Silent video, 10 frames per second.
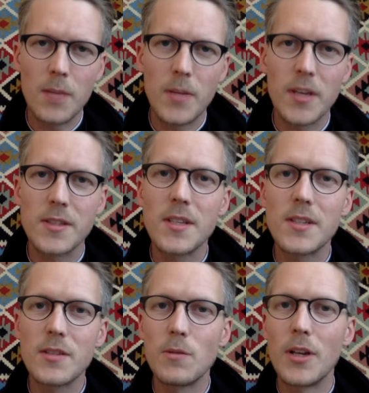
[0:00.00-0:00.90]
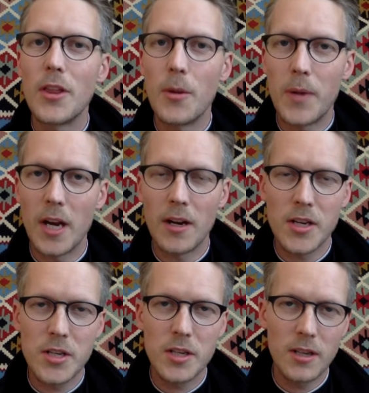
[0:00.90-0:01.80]
because this is what the
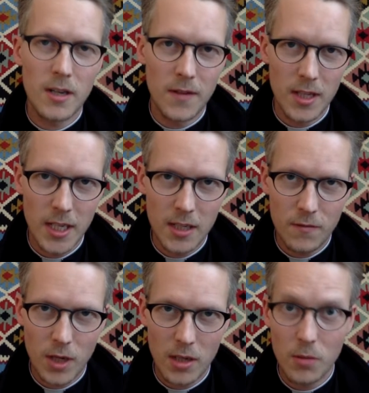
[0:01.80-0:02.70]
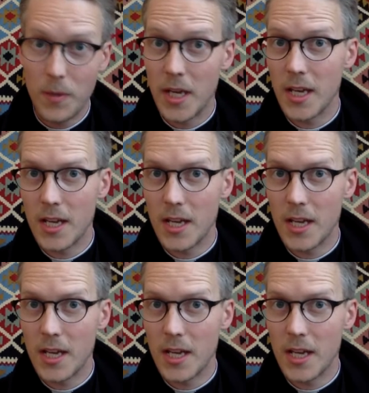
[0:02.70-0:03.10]
parish of Our Lady of Guadalupe,